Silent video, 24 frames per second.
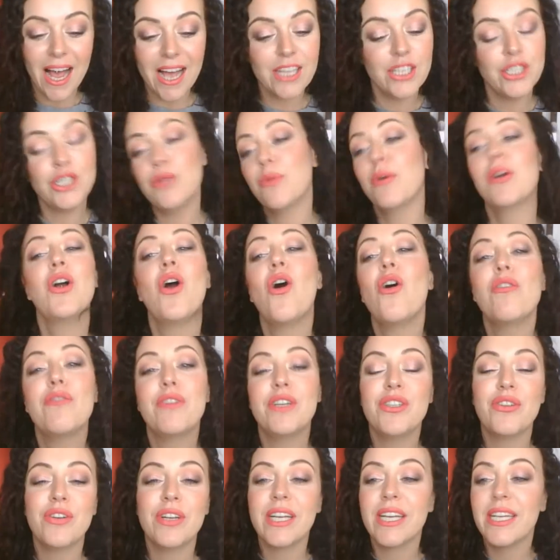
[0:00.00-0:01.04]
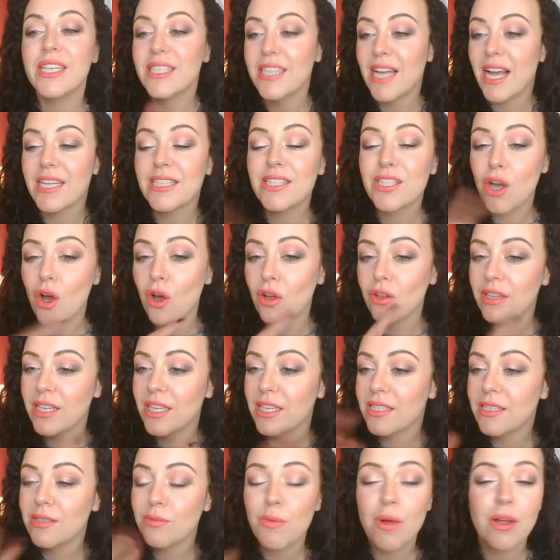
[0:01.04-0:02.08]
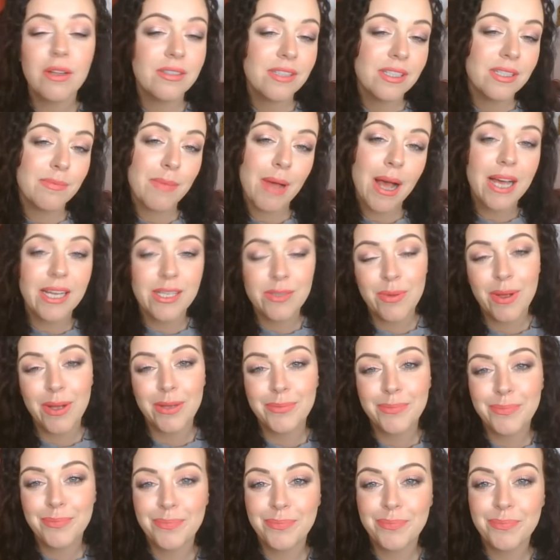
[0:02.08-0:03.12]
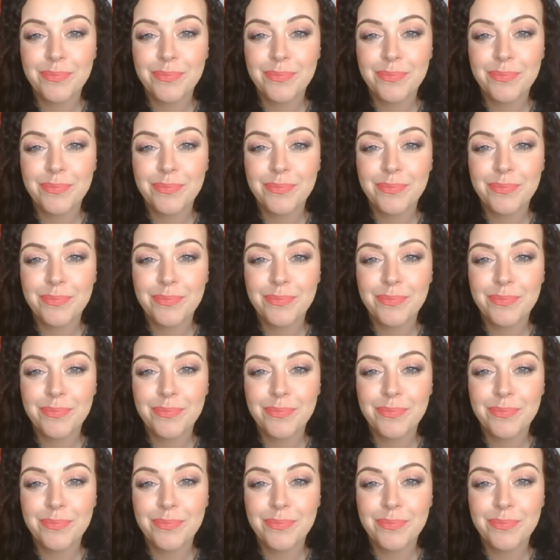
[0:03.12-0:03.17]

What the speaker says: and do a coffee drinking test on this whilst it's matte as well.